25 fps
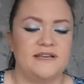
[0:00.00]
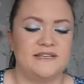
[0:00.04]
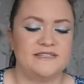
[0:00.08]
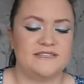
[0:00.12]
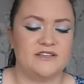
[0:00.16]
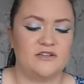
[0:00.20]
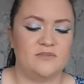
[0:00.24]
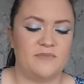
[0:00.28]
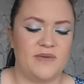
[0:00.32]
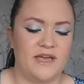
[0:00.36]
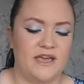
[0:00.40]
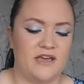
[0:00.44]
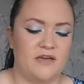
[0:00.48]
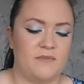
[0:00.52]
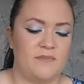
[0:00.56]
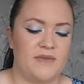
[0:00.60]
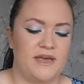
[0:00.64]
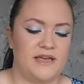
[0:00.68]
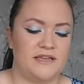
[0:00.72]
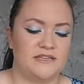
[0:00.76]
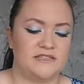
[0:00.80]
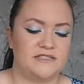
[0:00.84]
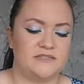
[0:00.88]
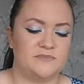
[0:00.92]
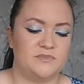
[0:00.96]
it because it'll make a
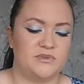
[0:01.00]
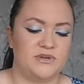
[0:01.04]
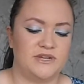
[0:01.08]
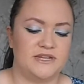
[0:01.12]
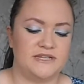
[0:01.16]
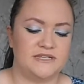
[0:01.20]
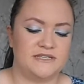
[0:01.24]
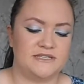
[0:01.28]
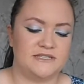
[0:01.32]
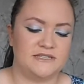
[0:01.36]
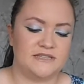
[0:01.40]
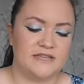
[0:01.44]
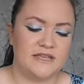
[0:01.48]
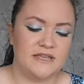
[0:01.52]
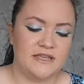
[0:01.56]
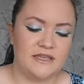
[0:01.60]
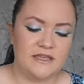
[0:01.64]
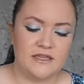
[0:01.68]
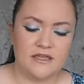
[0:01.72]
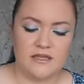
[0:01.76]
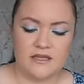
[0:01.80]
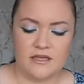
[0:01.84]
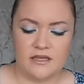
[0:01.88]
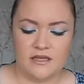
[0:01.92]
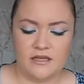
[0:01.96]
mess, but it's
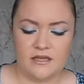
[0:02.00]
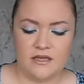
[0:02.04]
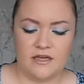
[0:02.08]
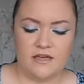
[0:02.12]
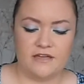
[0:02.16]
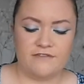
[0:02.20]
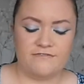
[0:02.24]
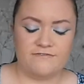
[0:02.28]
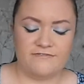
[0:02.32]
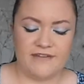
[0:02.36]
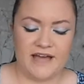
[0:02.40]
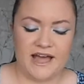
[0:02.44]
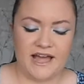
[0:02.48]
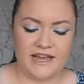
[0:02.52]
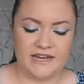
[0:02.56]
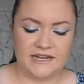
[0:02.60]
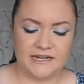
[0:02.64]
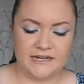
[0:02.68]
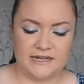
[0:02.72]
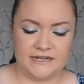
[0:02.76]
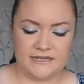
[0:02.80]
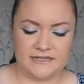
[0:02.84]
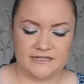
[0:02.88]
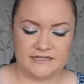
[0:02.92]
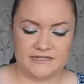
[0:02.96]
a
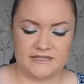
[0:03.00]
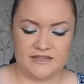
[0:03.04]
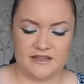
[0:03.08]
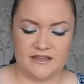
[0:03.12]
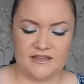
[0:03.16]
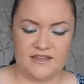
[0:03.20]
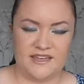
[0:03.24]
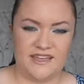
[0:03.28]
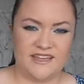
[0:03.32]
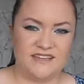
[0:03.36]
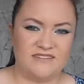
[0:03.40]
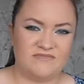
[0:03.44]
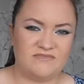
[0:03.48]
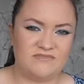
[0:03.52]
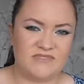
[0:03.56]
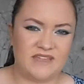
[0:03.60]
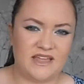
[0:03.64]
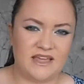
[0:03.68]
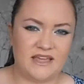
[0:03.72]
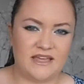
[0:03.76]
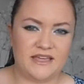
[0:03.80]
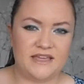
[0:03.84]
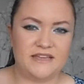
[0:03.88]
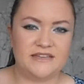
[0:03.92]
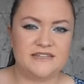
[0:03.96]
fine glitter.
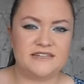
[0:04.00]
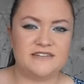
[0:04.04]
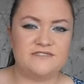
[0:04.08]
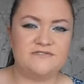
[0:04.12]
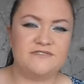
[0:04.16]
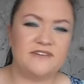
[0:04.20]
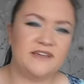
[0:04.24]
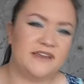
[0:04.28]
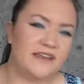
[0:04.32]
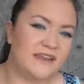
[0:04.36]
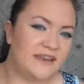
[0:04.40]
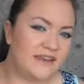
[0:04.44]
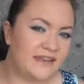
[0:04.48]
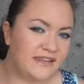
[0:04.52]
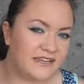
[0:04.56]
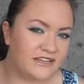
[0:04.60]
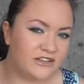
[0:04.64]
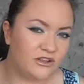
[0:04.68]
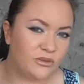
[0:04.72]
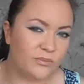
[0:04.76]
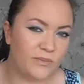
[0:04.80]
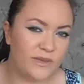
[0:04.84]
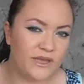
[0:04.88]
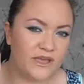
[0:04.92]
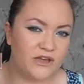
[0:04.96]
It did feel a
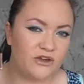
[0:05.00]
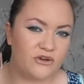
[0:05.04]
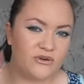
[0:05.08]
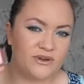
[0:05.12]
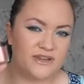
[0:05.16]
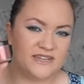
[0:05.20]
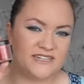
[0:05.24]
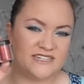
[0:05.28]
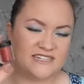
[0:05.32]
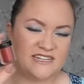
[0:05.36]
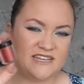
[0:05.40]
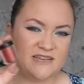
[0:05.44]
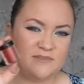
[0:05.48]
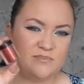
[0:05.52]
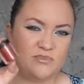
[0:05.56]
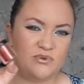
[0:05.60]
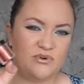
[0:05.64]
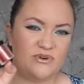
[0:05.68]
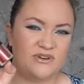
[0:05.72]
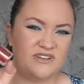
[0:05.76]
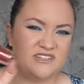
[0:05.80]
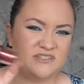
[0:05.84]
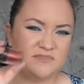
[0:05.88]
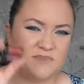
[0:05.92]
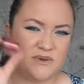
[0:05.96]
little bit gritty,
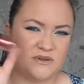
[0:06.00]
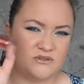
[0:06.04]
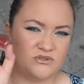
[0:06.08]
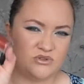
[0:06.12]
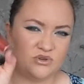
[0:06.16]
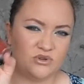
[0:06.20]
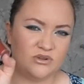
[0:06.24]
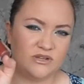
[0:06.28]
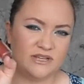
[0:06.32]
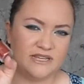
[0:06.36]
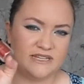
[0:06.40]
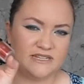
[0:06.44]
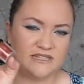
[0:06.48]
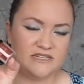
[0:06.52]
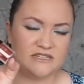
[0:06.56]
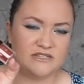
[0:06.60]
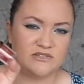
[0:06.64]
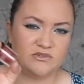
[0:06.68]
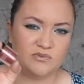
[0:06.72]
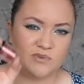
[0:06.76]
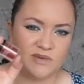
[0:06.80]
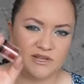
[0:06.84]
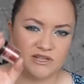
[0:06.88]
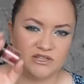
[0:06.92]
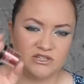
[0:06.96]
but I suppose all
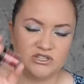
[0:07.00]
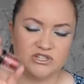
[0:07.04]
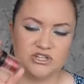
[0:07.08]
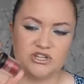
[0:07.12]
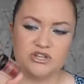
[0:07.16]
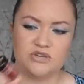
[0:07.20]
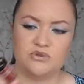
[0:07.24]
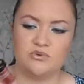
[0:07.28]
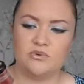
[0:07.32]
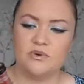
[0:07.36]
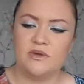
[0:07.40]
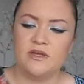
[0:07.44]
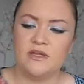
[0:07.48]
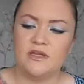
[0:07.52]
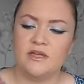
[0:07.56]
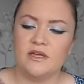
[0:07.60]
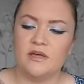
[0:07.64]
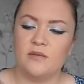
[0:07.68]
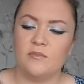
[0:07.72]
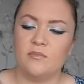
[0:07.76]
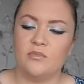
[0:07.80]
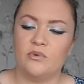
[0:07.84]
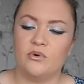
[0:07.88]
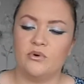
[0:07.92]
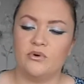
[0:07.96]
glitters will do.
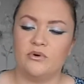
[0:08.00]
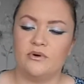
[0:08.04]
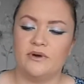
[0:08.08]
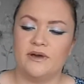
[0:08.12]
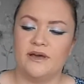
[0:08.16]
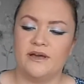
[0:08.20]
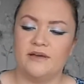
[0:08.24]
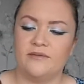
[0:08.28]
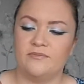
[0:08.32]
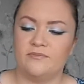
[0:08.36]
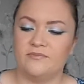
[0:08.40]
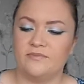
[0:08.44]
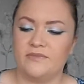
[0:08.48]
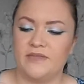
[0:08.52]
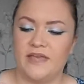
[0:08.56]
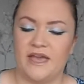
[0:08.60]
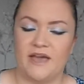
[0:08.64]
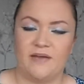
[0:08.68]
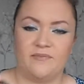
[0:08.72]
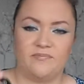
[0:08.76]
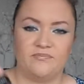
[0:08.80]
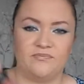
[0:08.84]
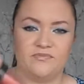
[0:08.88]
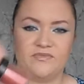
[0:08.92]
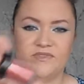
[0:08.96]
But
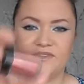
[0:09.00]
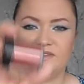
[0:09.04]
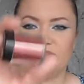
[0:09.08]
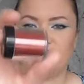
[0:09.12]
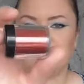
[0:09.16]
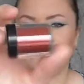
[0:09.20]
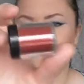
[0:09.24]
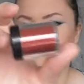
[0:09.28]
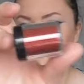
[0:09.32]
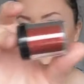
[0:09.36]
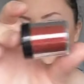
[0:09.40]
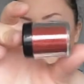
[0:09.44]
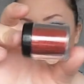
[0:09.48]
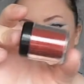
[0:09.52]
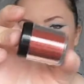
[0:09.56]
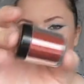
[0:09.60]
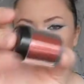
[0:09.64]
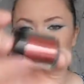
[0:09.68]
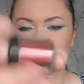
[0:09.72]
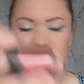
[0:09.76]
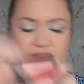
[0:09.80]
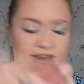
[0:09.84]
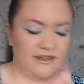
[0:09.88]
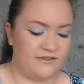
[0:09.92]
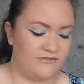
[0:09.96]
yeah, it's
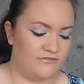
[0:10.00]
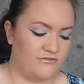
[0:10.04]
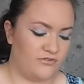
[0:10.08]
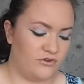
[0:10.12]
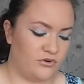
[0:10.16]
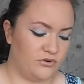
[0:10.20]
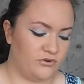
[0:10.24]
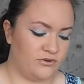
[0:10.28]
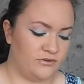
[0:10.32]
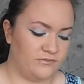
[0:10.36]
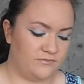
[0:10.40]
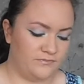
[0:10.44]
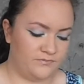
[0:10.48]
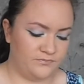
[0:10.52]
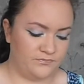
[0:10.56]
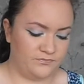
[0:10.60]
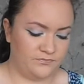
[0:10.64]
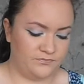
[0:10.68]
really fun.